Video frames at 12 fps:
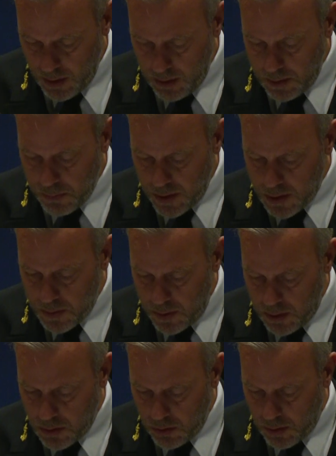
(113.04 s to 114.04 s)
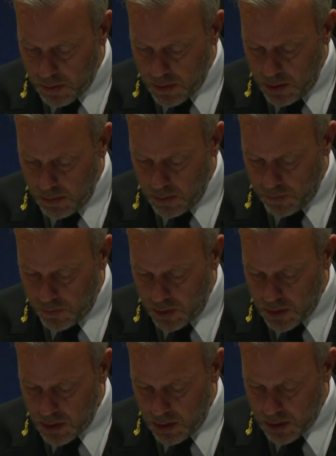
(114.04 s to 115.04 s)
And that brings me to the theme of
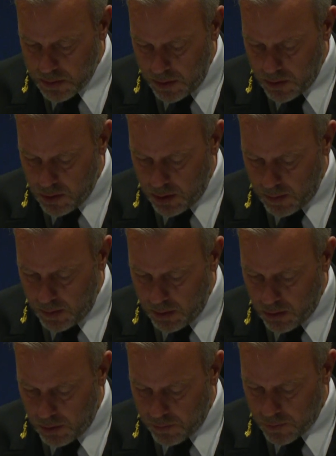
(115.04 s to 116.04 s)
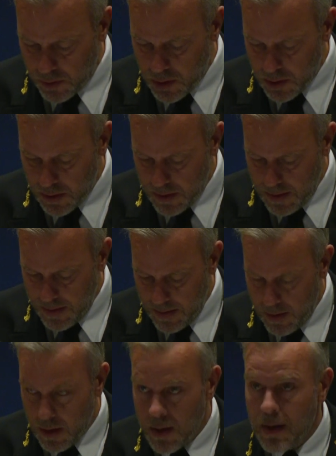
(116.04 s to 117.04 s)
this year's Military Committee Conference,
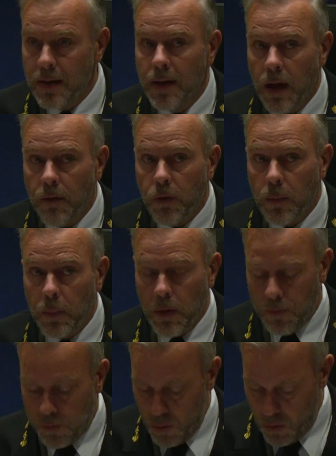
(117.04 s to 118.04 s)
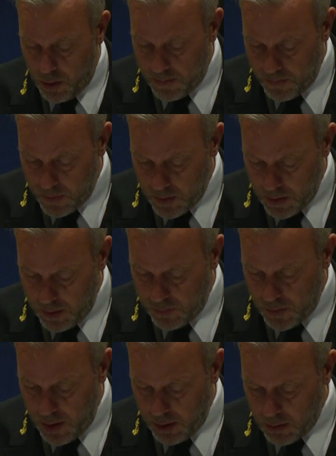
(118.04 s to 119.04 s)
Never before
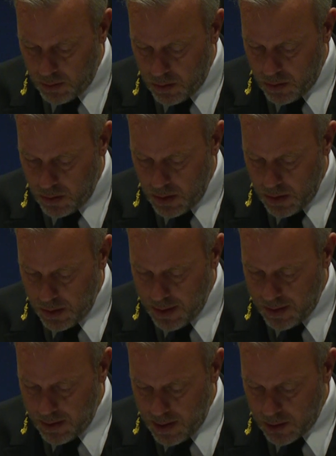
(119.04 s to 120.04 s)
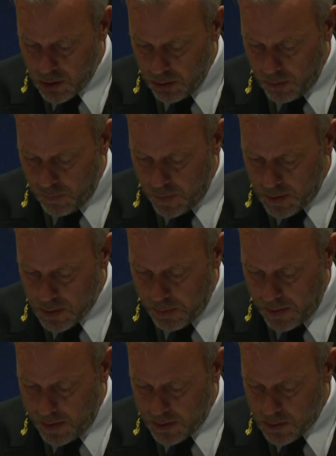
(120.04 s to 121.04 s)
have NATO and national defense
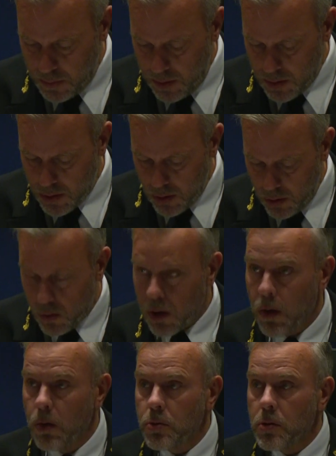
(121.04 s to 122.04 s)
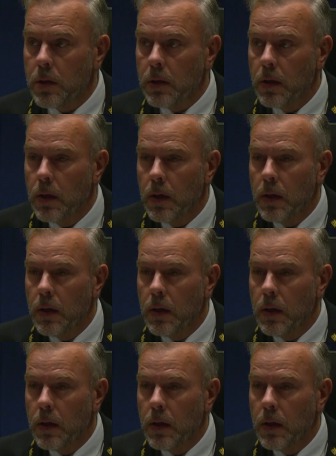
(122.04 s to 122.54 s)
plans been so closely